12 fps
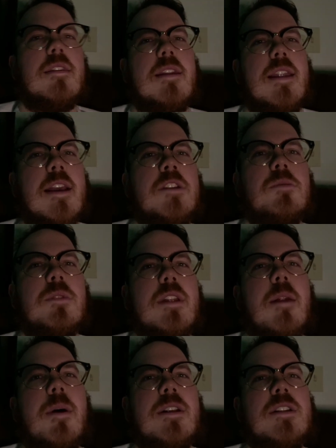The next one that
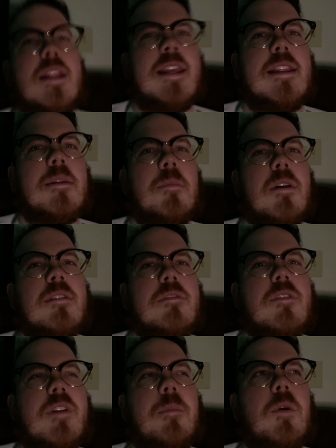I watched in the month of
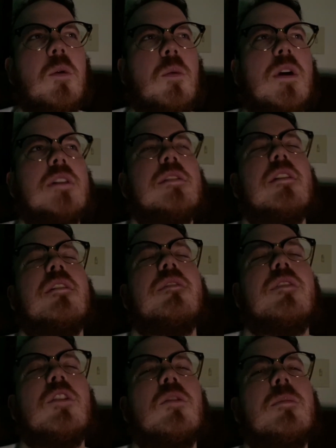November was the
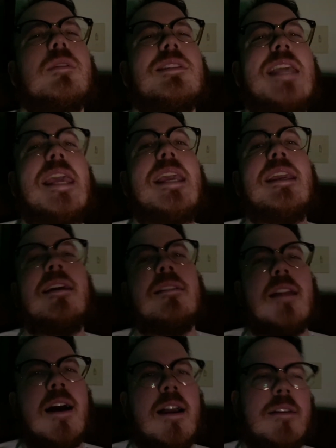film Taking
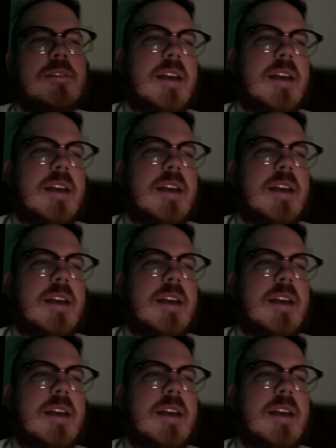Lives.